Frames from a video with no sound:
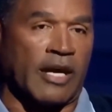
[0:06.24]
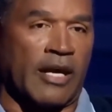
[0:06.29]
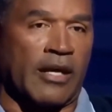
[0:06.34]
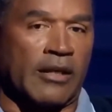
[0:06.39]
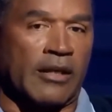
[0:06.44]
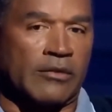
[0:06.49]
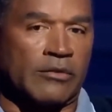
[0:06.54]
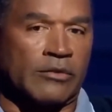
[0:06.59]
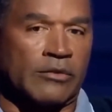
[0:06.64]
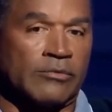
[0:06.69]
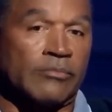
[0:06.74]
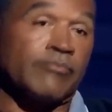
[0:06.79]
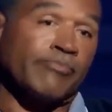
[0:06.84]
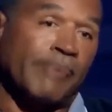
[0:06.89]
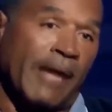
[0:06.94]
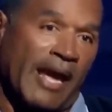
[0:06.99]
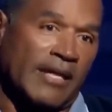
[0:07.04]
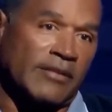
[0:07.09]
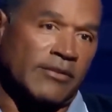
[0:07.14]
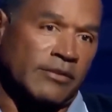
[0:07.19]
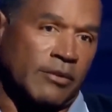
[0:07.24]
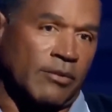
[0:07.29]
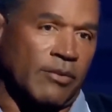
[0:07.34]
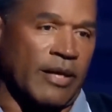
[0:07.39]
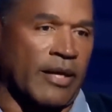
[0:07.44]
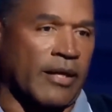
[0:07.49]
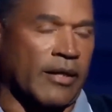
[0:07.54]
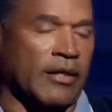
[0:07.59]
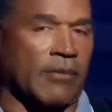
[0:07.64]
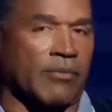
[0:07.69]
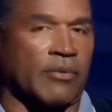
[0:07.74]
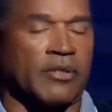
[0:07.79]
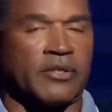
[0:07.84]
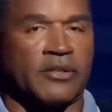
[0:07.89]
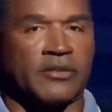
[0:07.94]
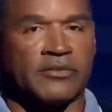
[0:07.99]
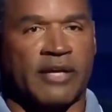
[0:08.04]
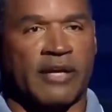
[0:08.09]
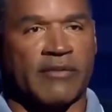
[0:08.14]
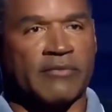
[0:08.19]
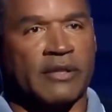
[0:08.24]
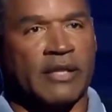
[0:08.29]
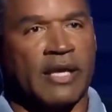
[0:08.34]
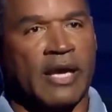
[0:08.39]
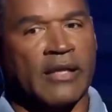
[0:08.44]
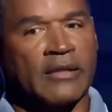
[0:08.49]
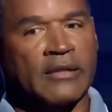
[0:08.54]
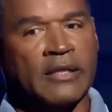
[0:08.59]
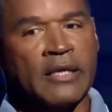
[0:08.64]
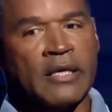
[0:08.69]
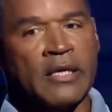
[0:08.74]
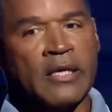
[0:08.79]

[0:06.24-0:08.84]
O.J. Simpson has officially passed away at